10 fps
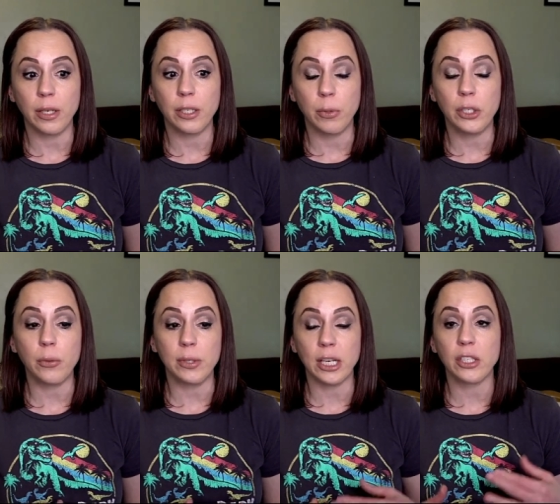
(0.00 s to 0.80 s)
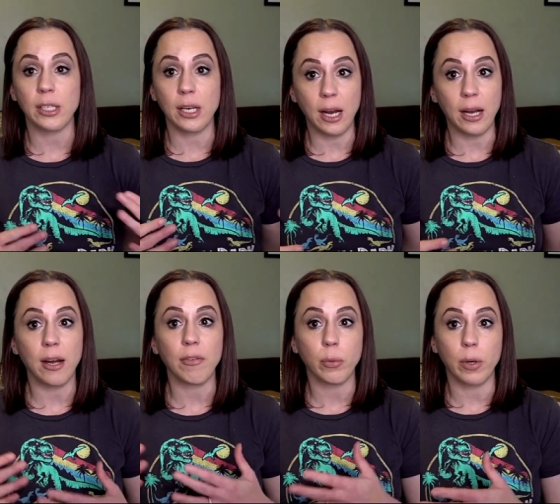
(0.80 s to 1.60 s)
when she was actually caught
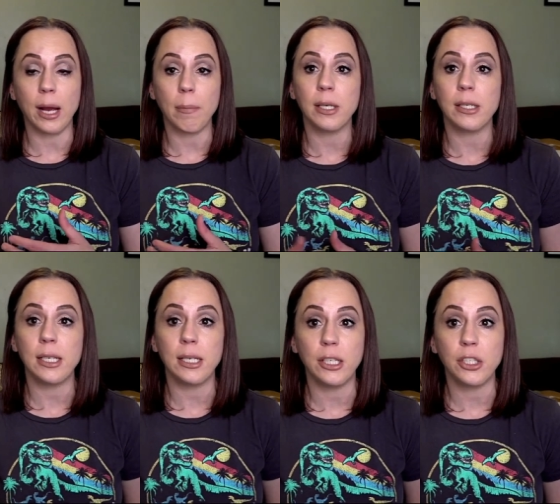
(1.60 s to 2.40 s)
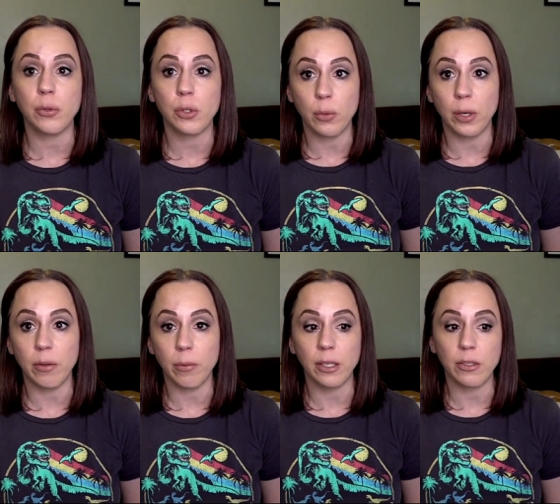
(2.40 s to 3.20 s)
after what happened to Dee Dee, she was
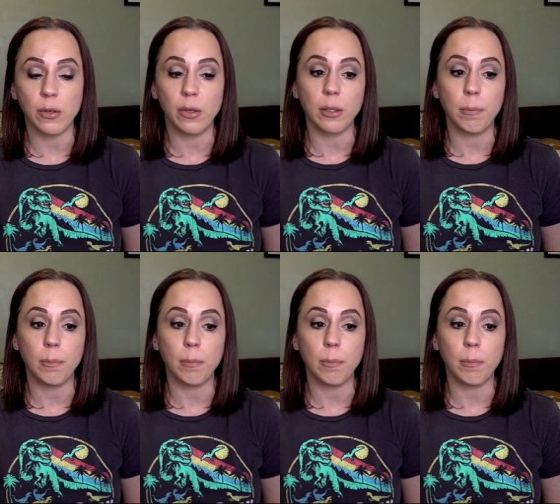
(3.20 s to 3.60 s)
twenty-three years old,